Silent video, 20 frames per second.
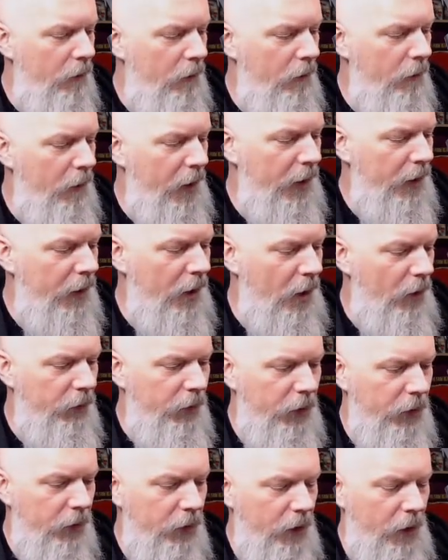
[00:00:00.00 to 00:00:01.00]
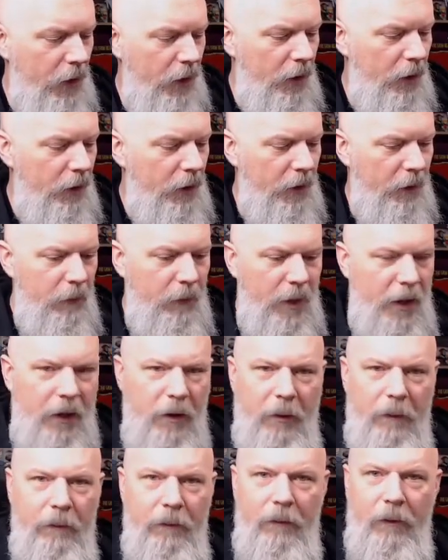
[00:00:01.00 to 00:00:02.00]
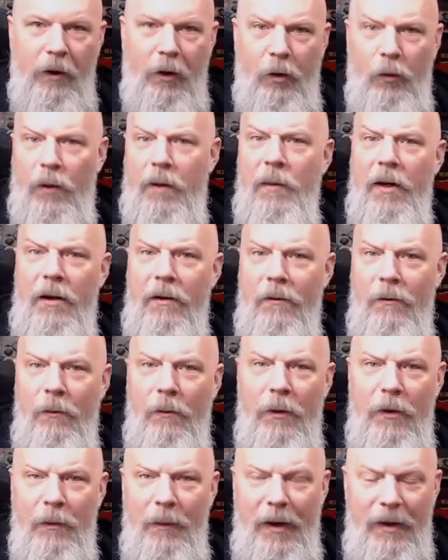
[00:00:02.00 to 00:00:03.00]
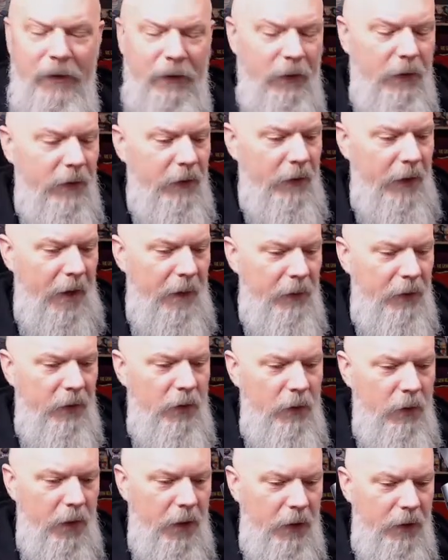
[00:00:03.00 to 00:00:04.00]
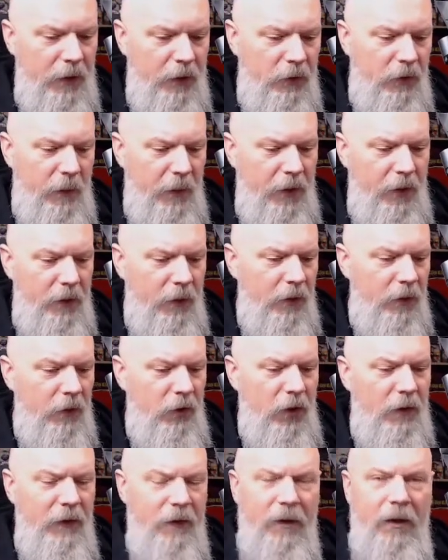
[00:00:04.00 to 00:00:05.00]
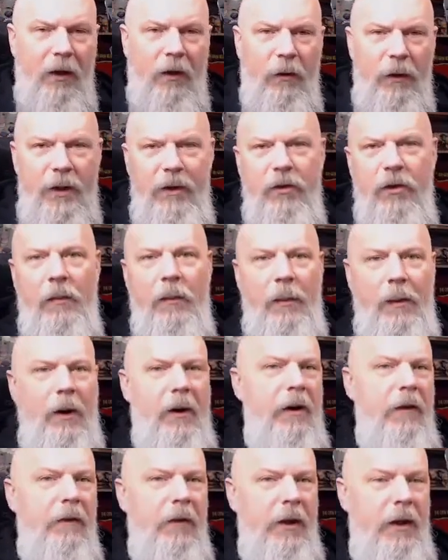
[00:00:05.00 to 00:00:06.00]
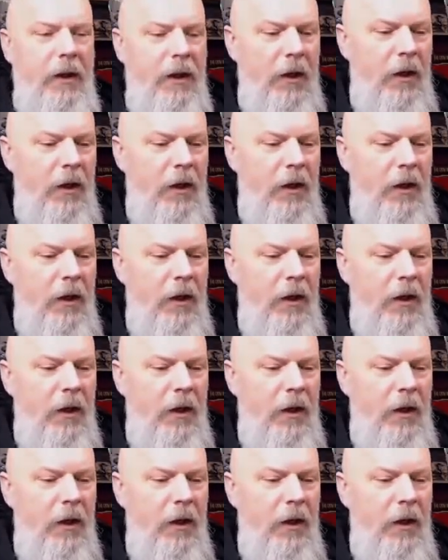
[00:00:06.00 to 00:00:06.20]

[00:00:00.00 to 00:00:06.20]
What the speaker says: Mike Calvert made an agreement with Pestilence Labs to distribute just the creature part of it